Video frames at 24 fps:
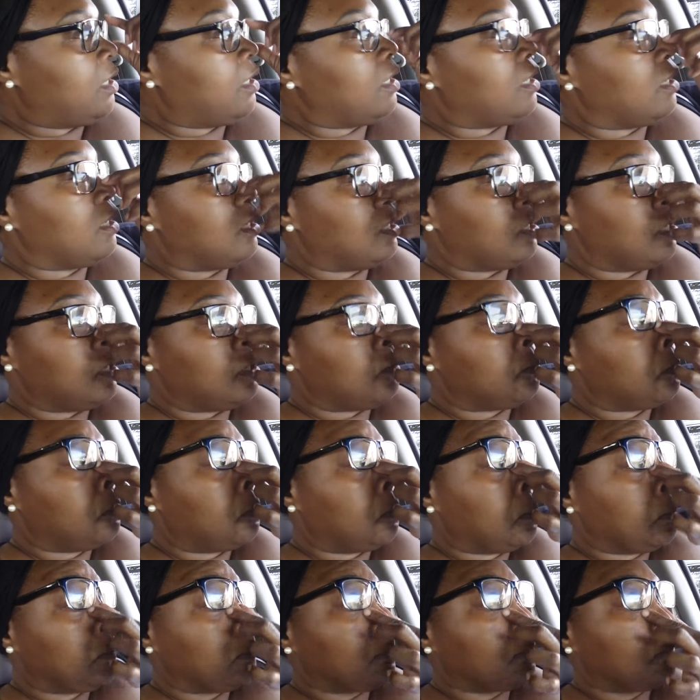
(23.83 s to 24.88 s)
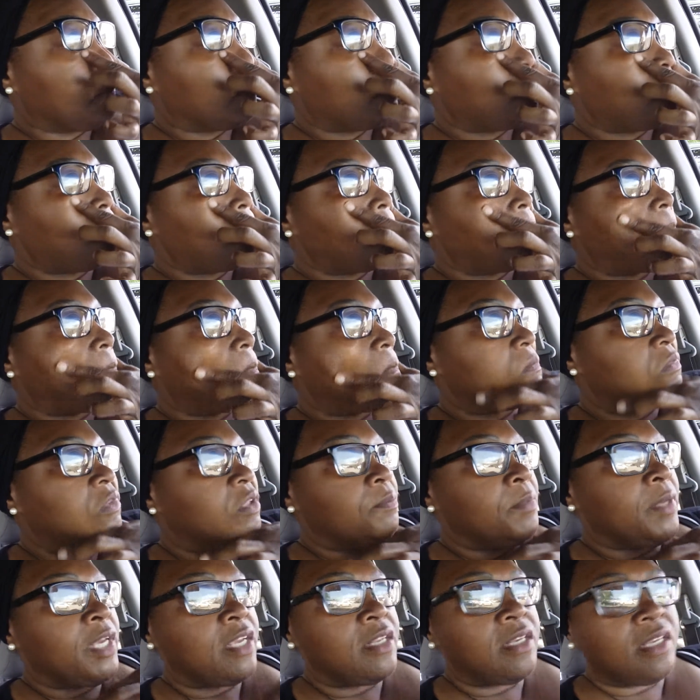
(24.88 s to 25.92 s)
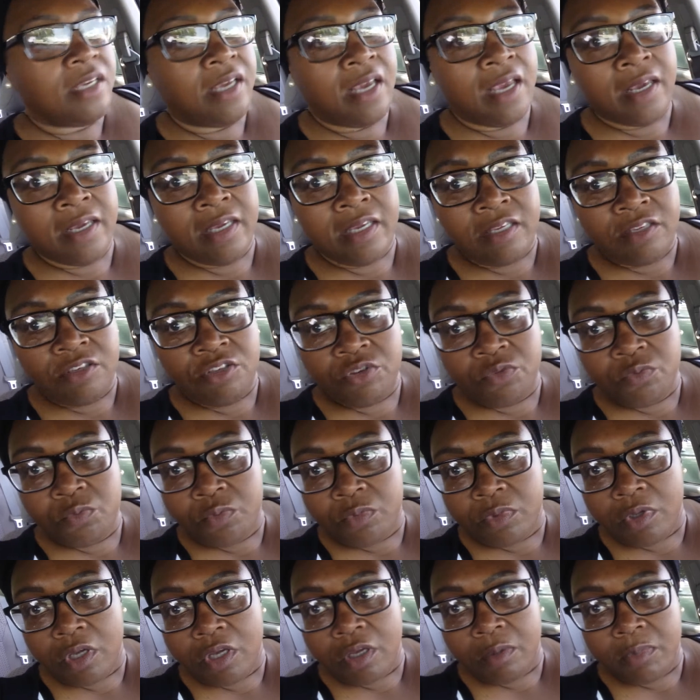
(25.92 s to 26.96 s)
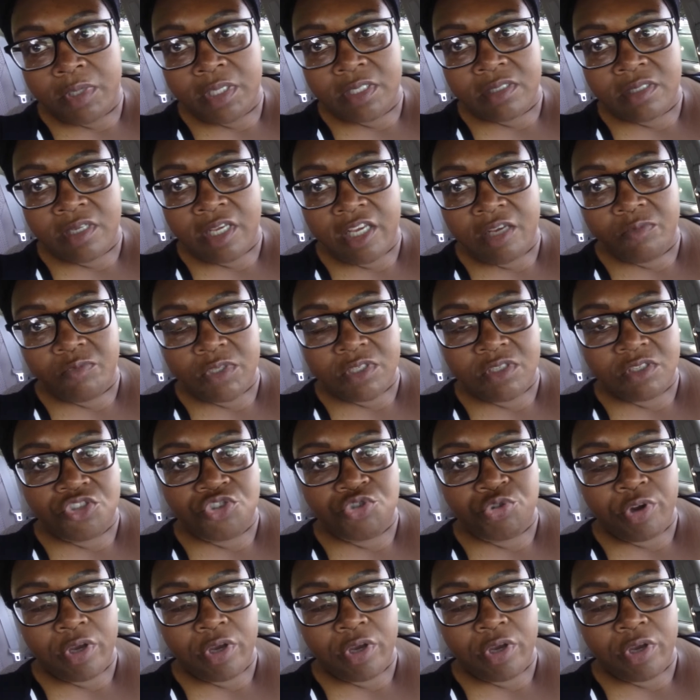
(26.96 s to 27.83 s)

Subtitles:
The man that got killed, his name was